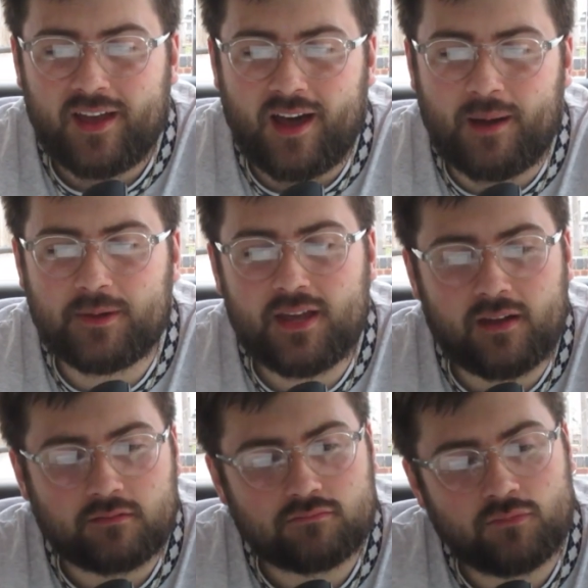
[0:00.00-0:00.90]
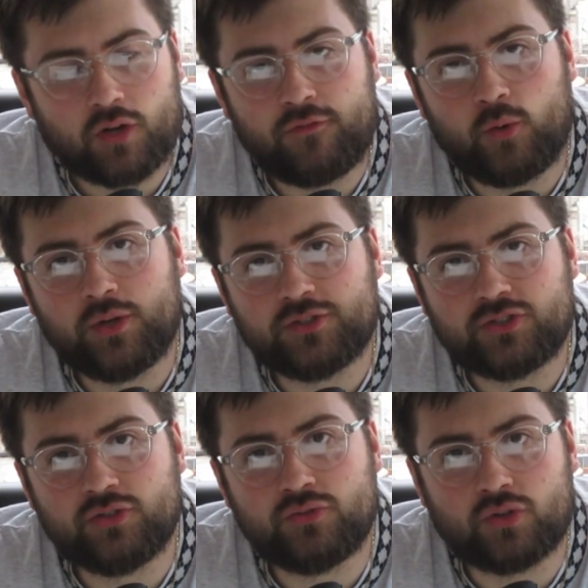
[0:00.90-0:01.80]
But yeah, look forward
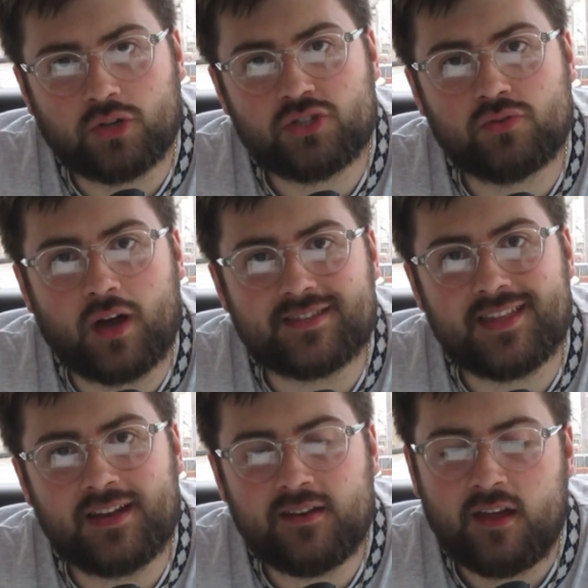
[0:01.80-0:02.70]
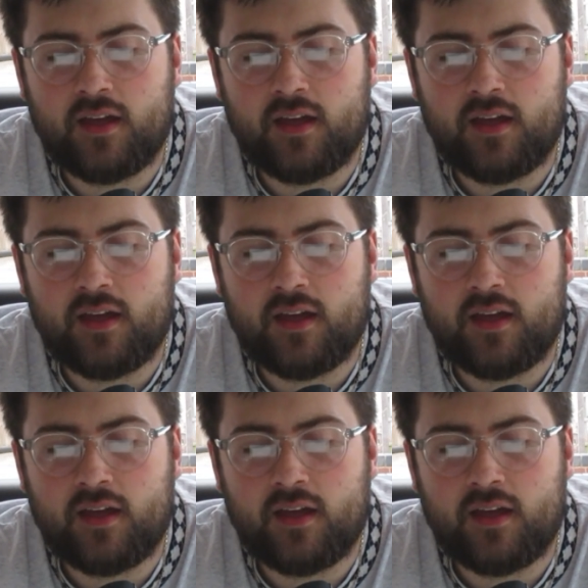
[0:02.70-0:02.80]
to talking to you guys then.